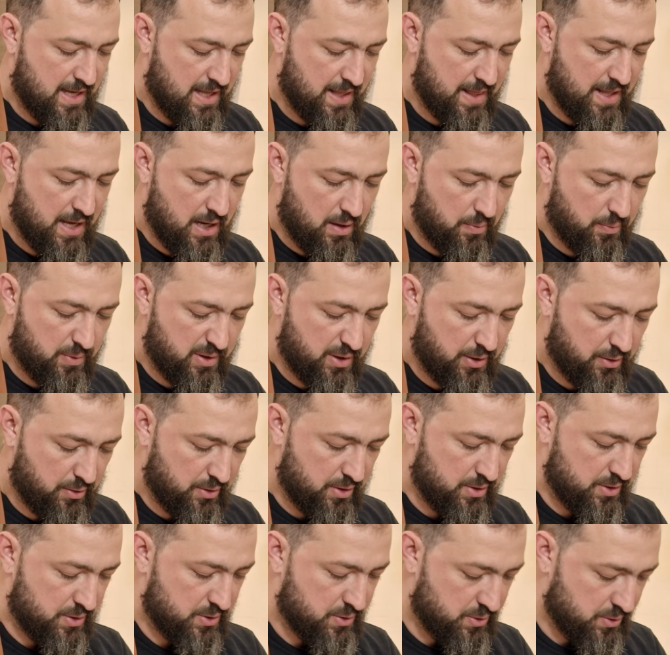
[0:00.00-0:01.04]
And now what you're
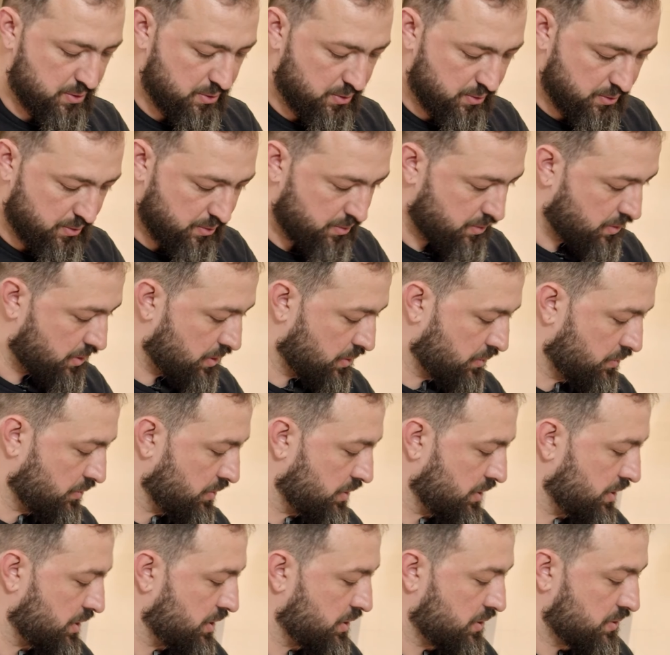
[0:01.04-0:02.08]
gonna do, you're
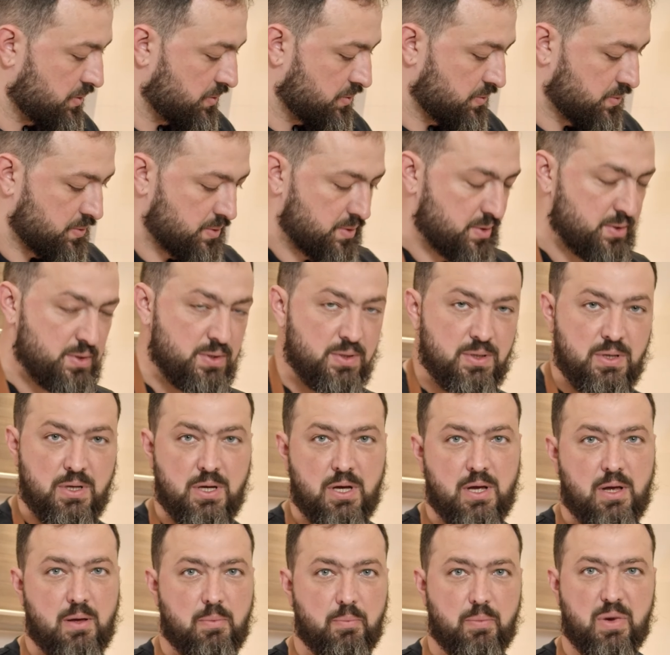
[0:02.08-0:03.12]
gonna use
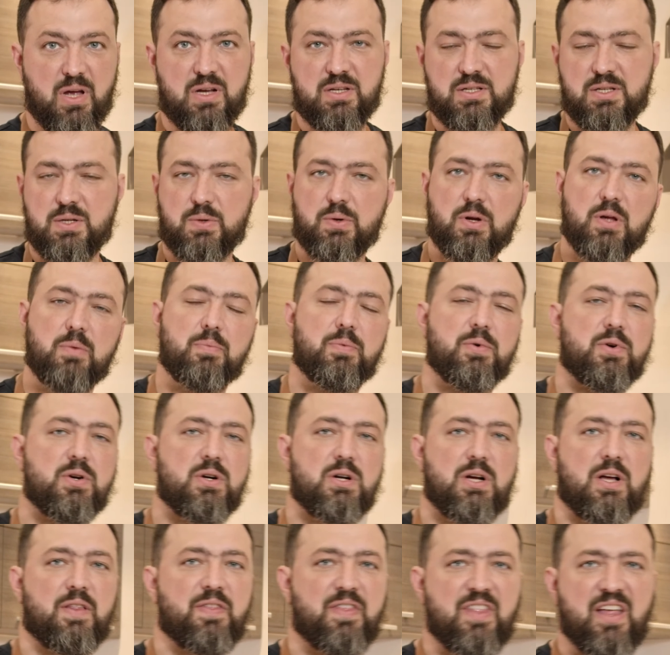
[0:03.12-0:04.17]
bench
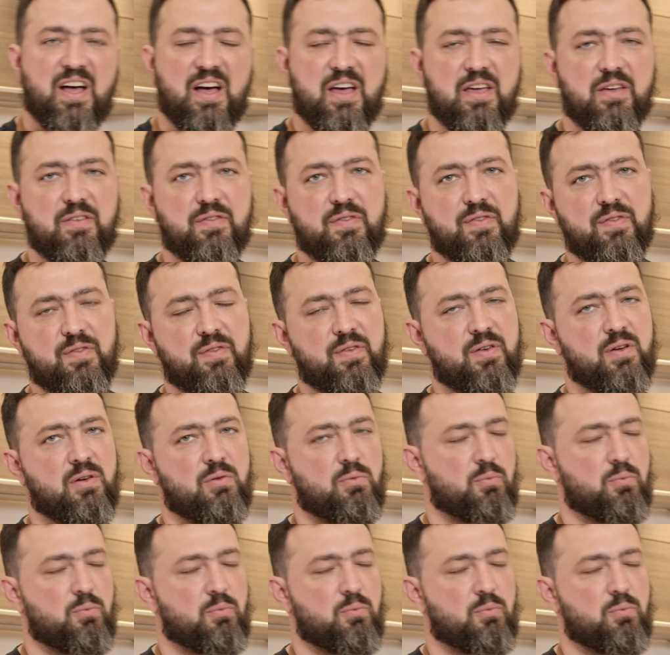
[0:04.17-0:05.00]
scraper, a knife